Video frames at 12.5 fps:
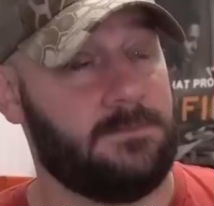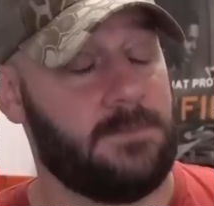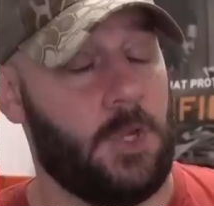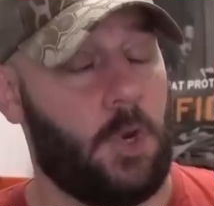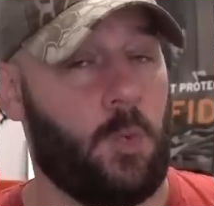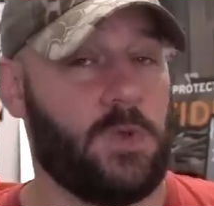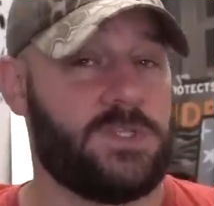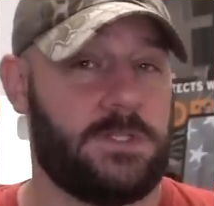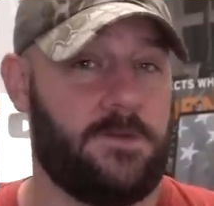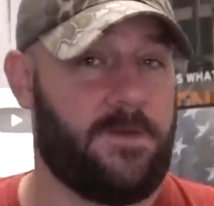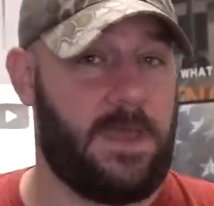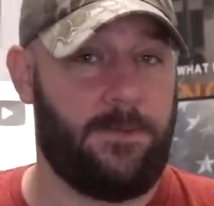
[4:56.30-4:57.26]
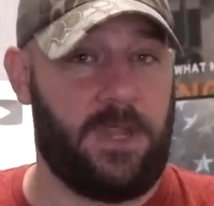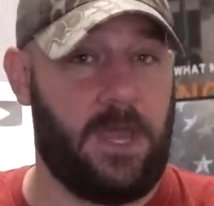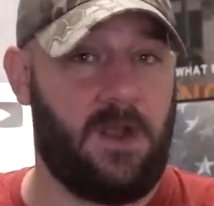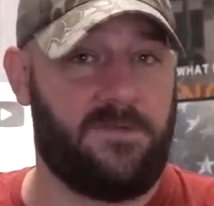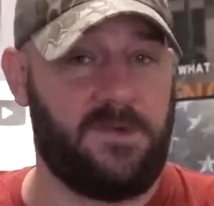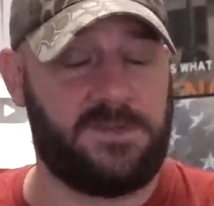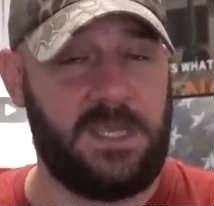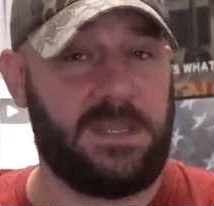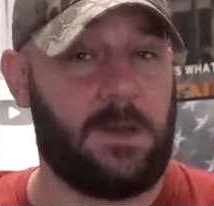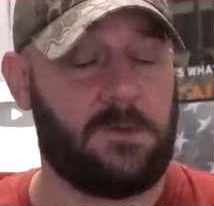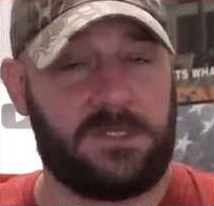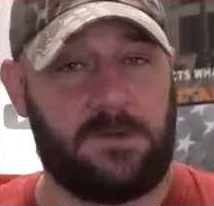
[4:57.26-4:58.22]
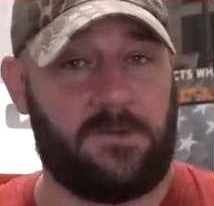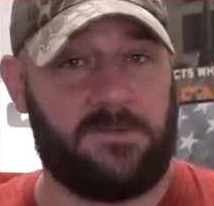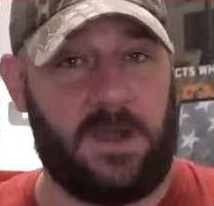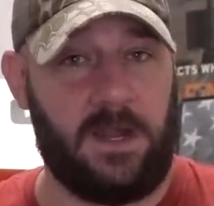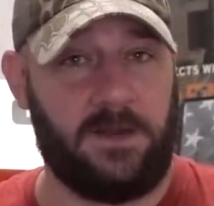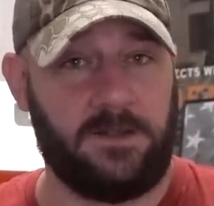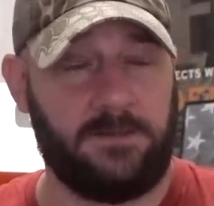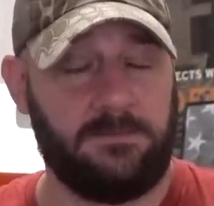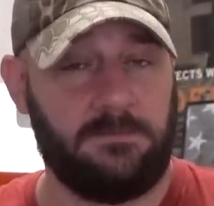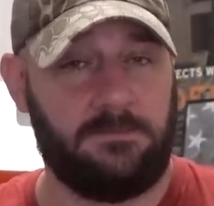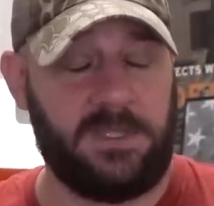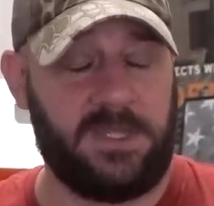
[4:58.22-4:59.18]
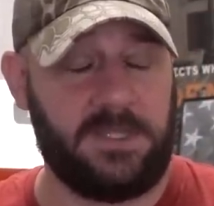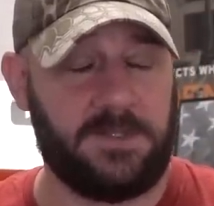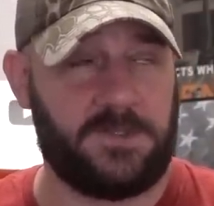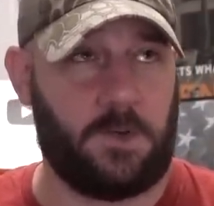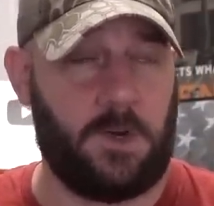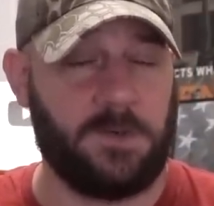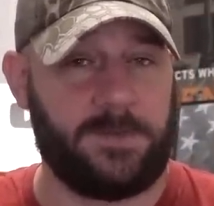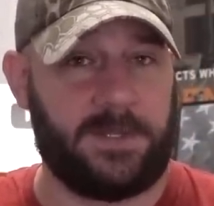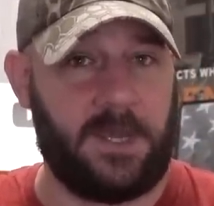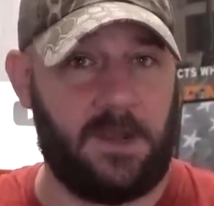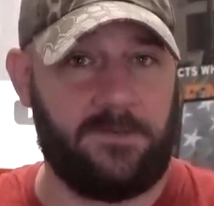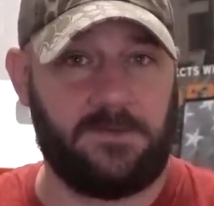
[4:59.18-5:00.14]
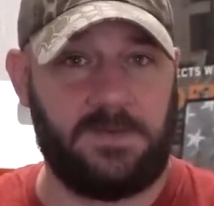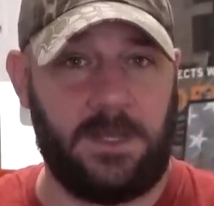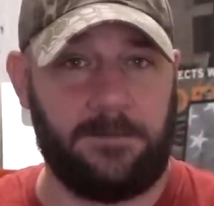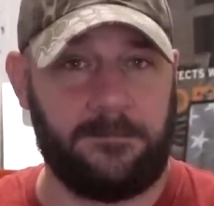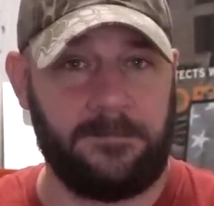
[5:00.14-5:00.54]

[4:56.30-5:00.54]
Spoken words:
Or was it the fabled AR-15 that was never fired? But then the story was about the AR-15.